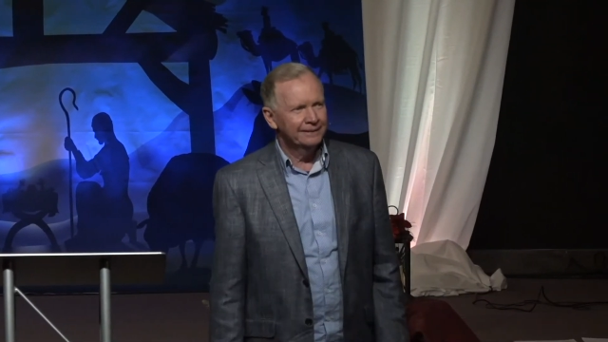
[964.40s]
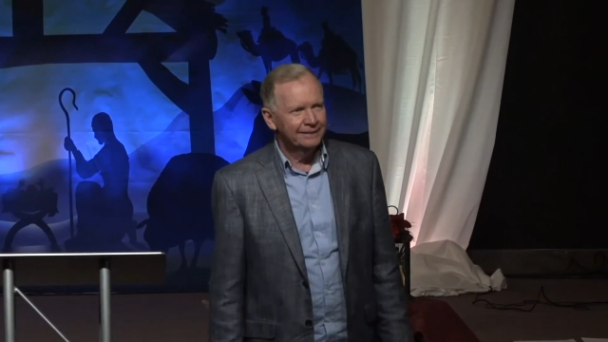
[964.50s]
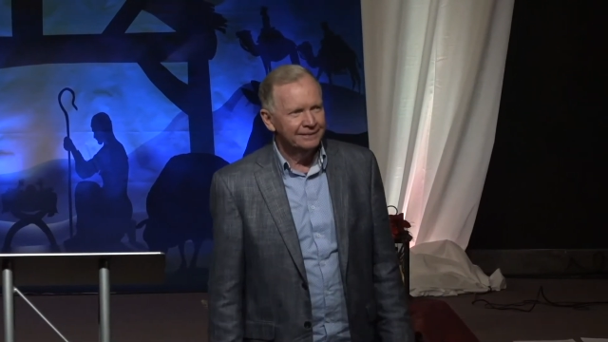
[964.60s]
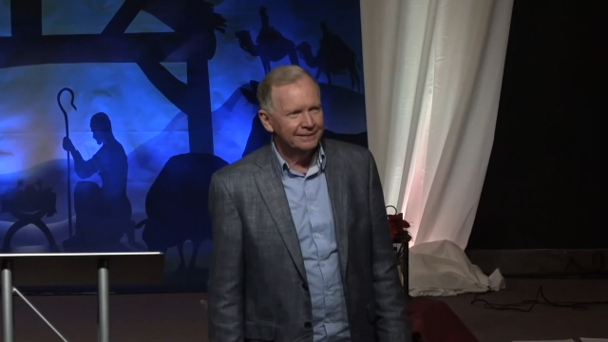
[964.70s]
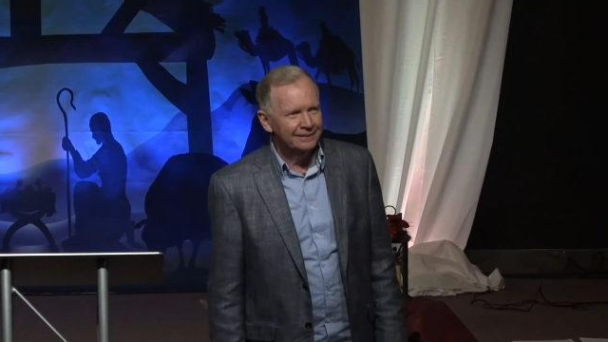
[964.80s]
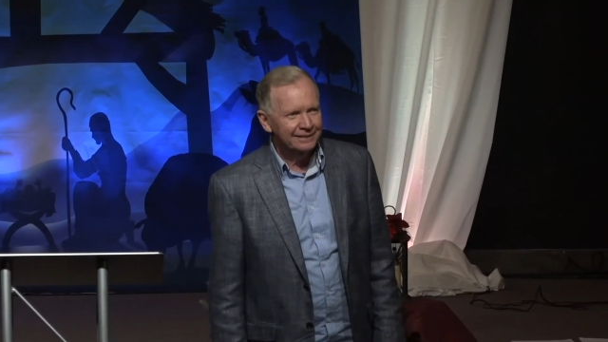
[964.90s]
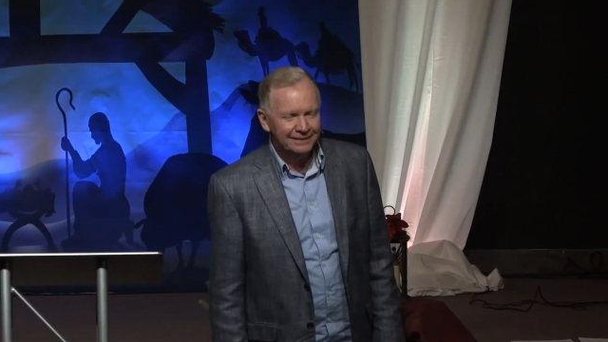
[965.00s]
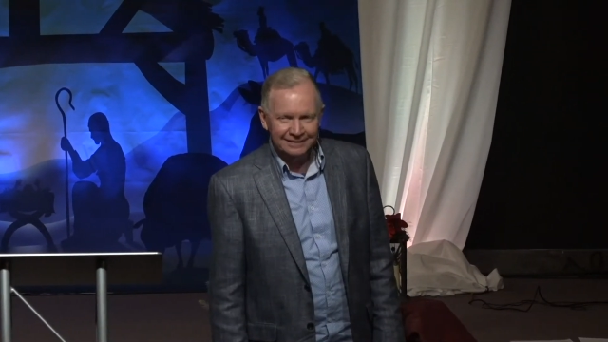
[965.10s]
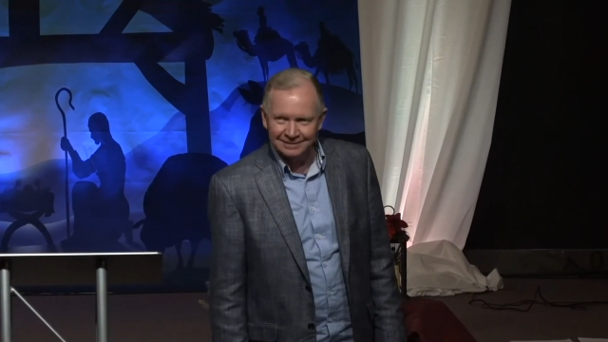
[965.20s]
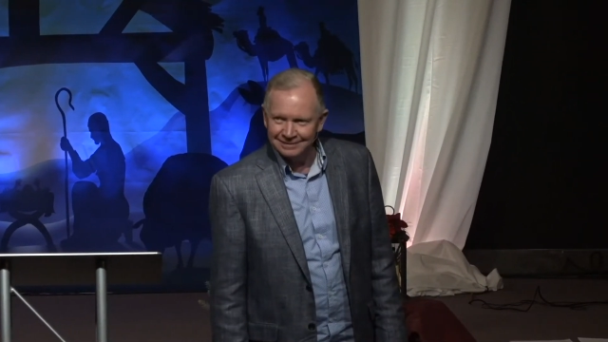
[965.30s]

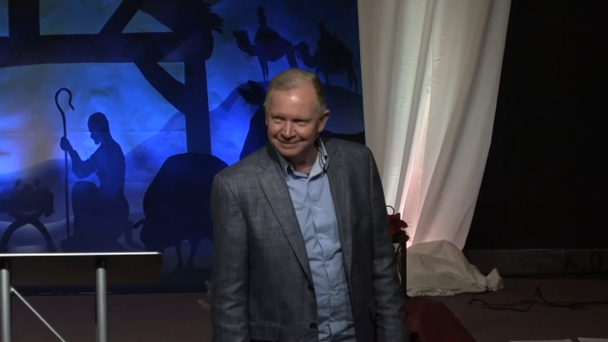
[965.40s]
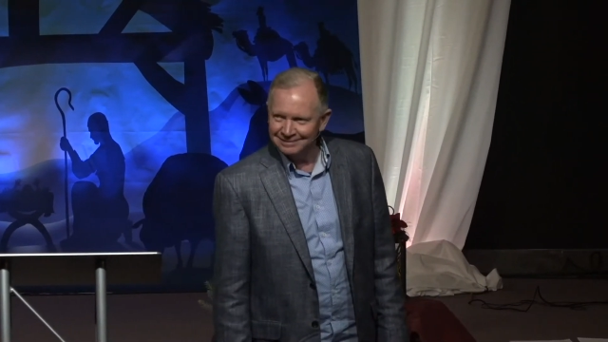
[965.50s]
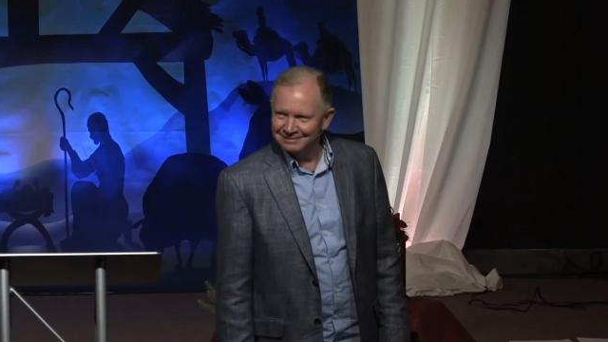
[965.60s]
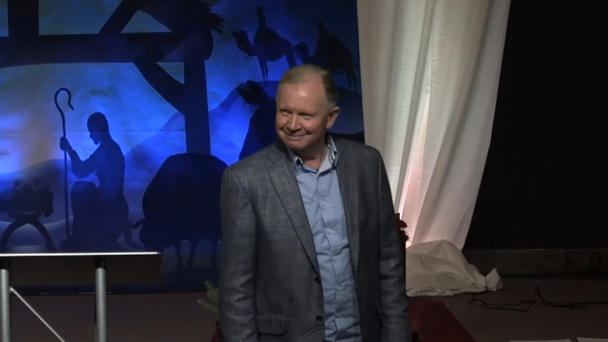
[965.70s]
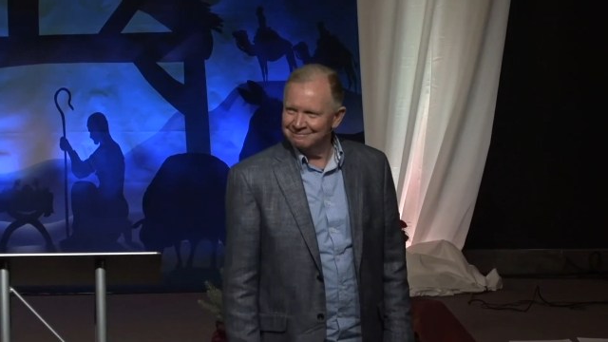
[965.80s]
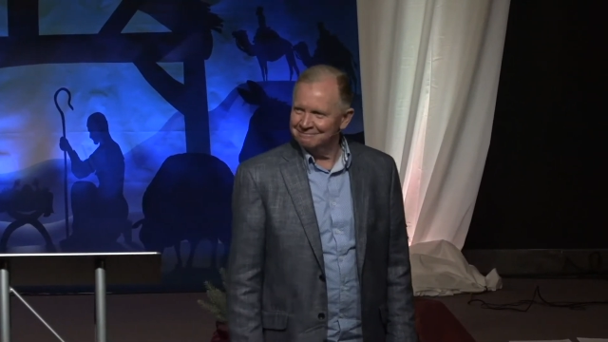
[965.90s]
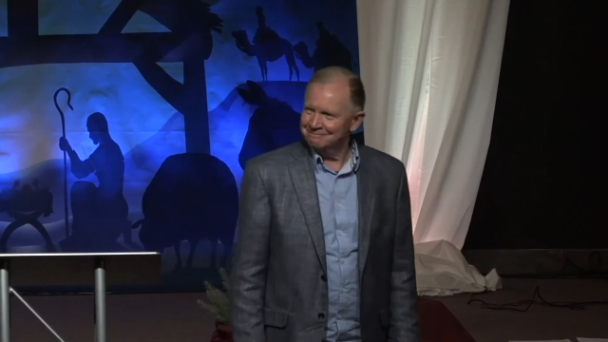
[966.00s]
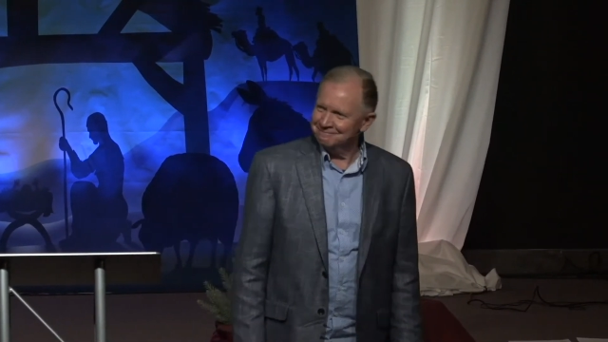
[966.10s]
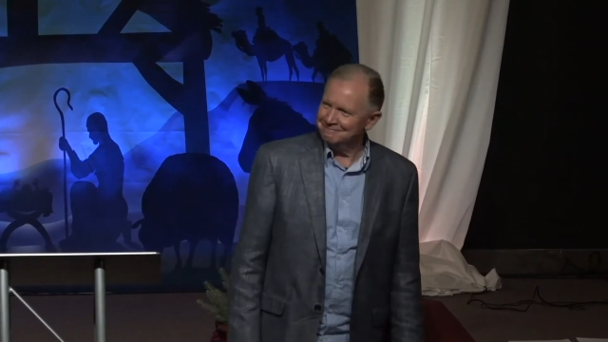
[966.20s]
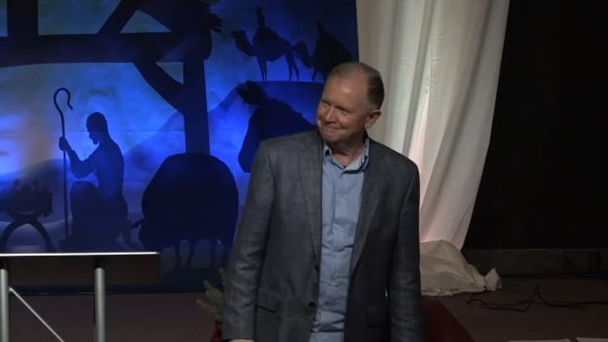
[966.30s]

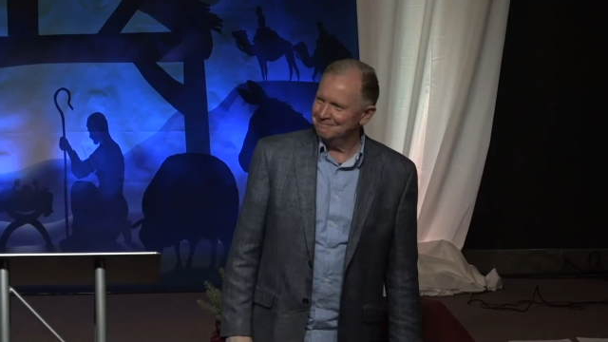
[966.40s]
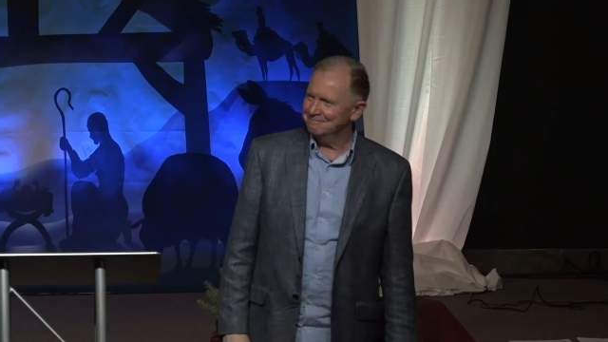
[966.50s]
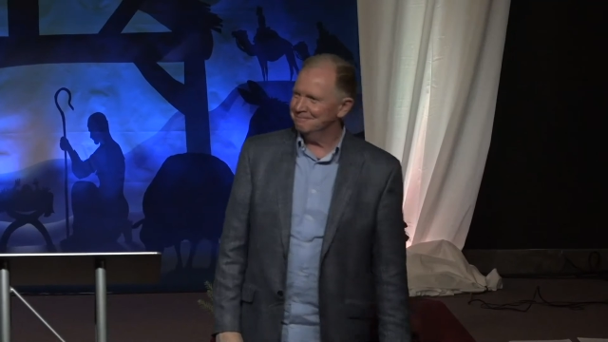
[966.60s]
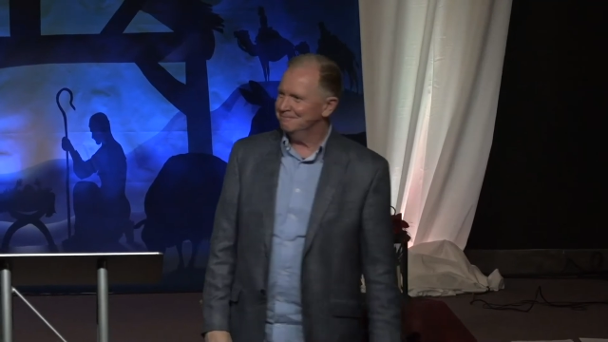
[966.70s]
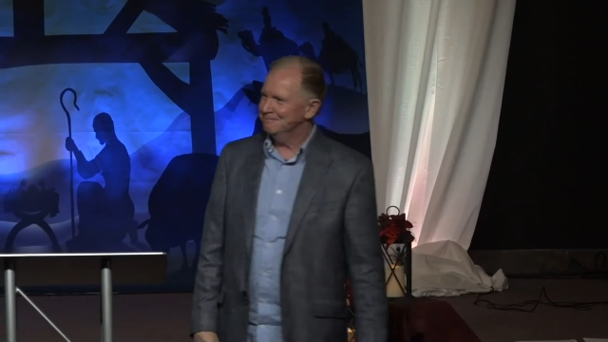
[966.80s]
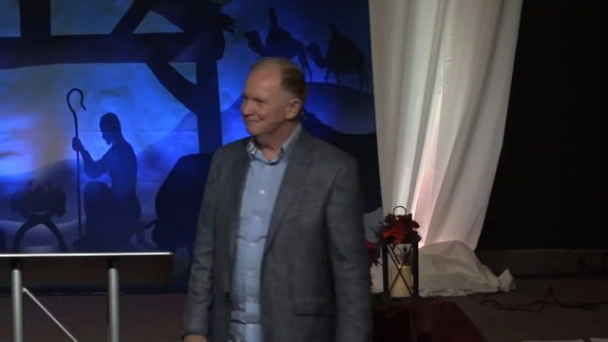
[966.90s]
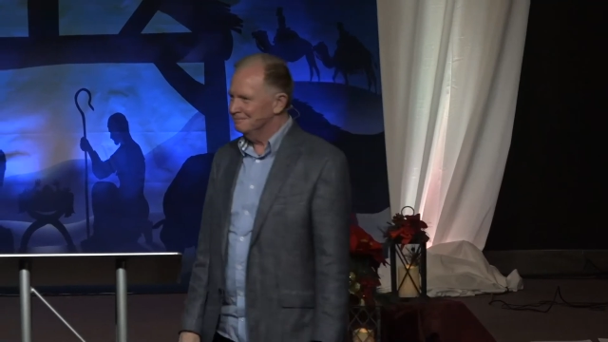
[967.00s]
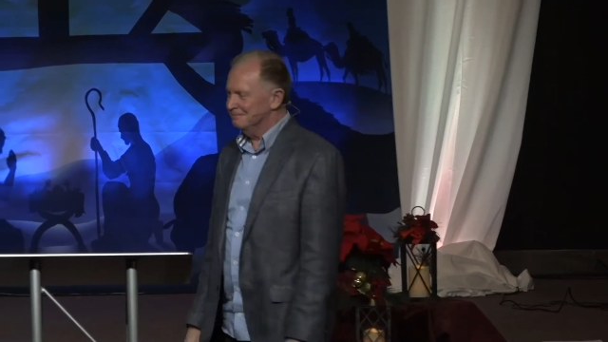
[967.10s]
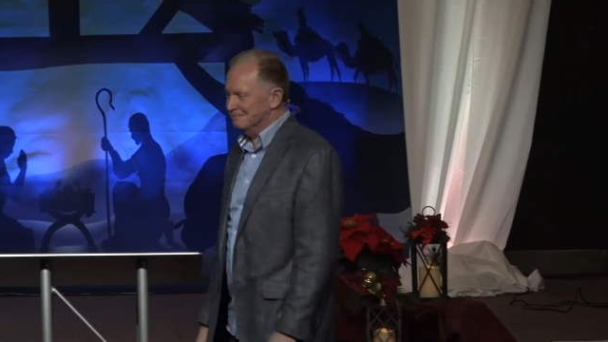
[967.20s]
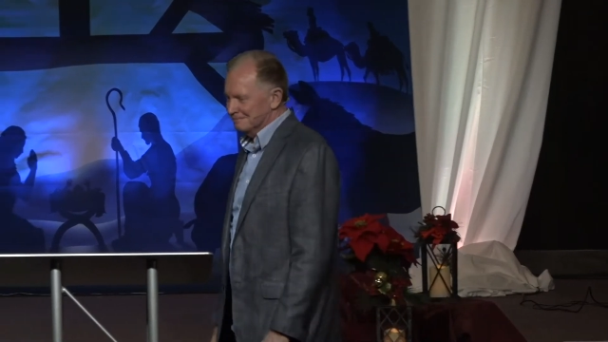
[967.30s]

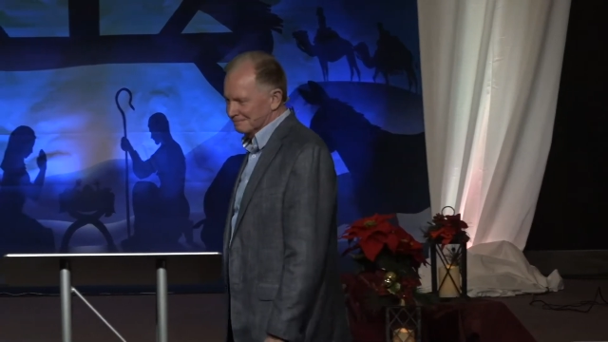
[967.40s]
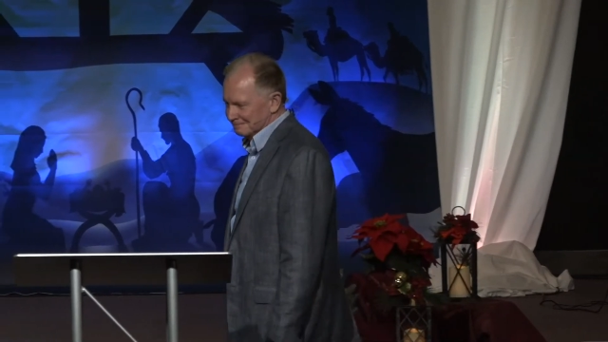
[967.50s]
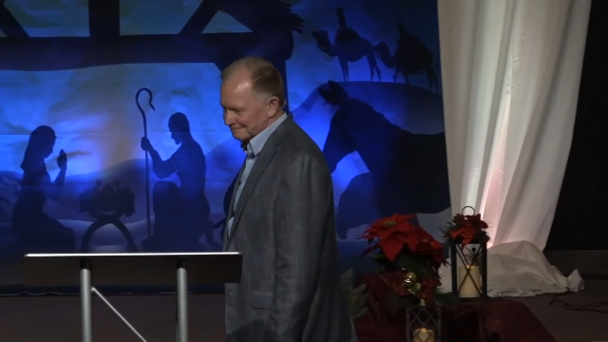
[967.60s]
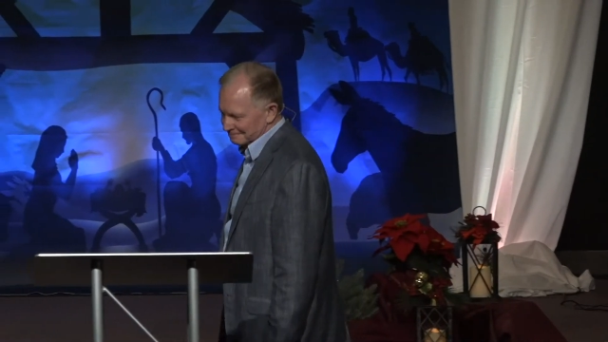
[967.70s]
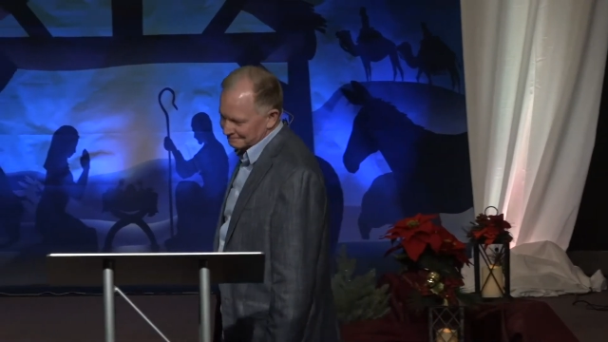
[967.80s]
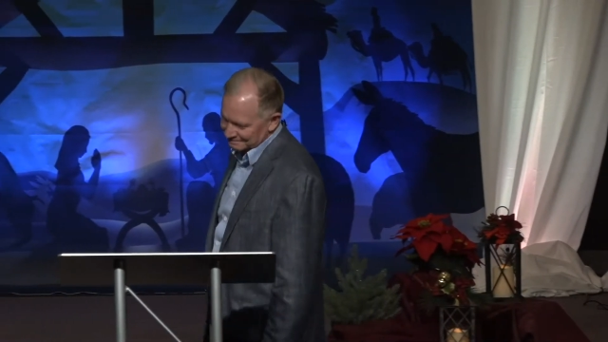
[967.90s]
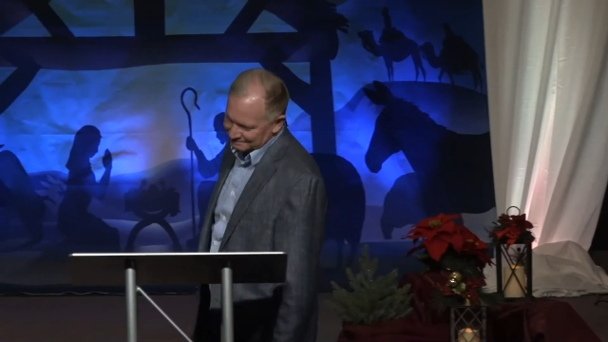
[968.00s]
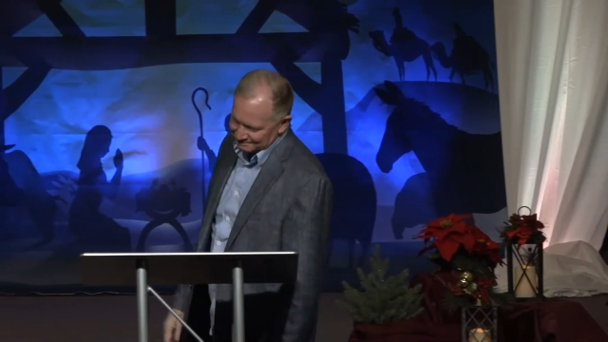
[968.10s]
(silence)